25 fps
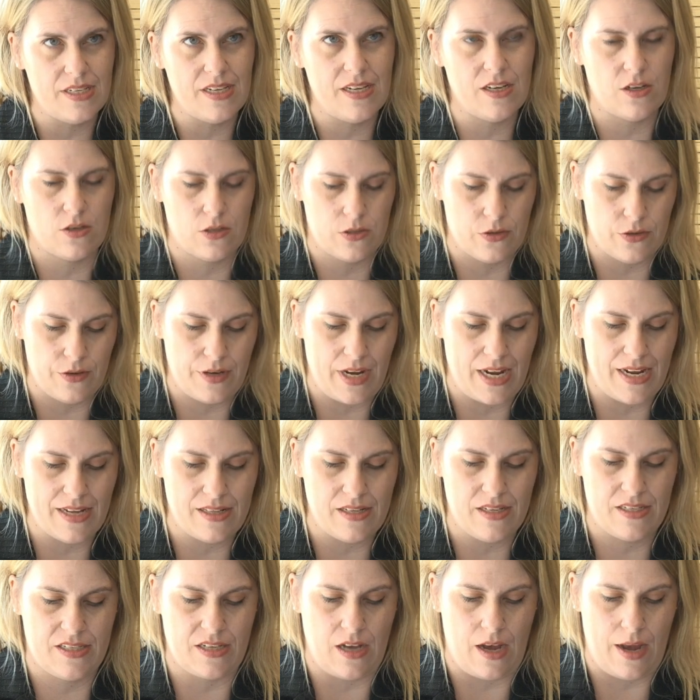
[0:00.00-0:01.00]
including
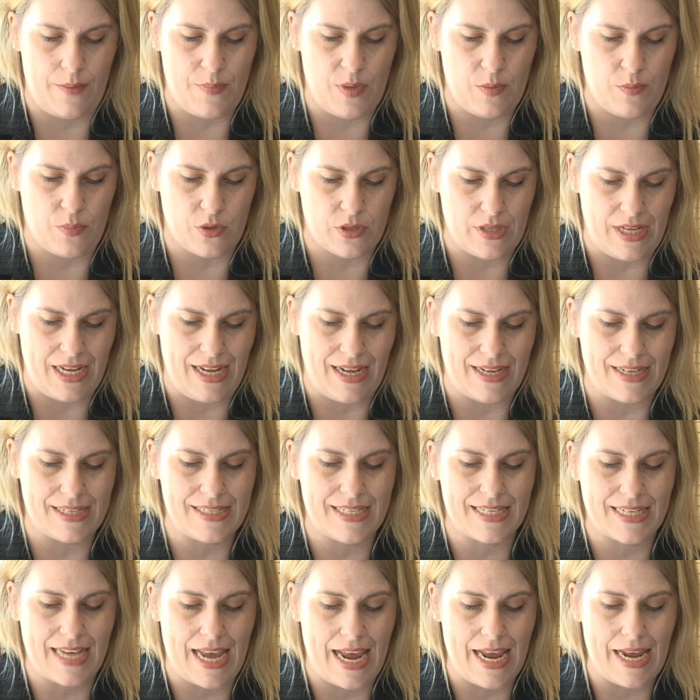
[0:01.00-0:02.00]
the cyberbullying
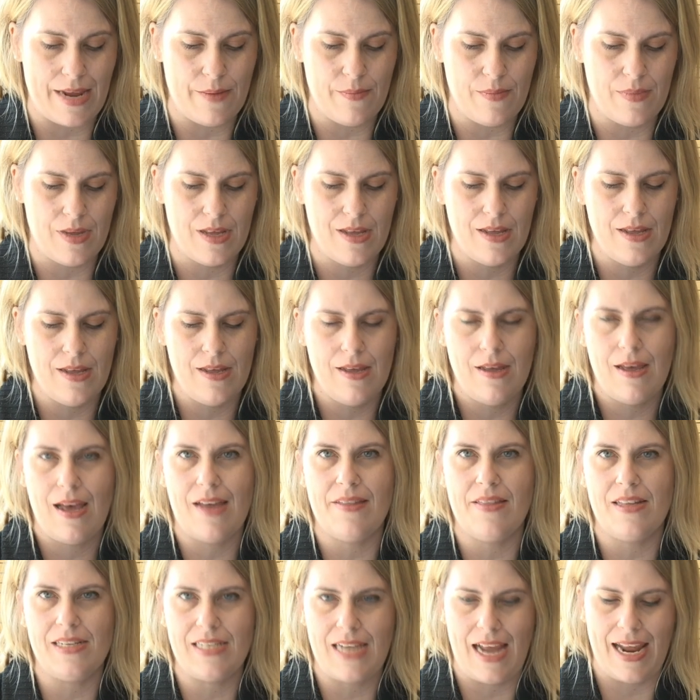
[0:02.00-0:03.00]
scheme
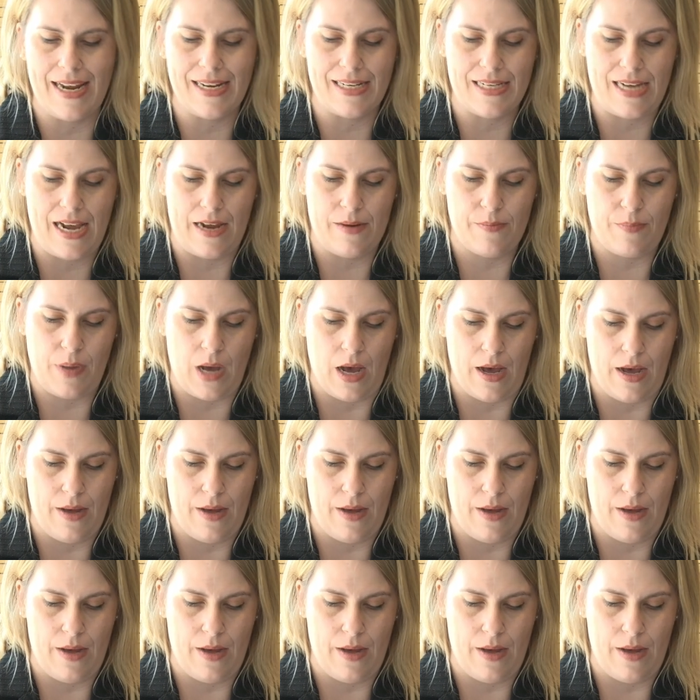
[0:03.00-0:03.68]
and the takedown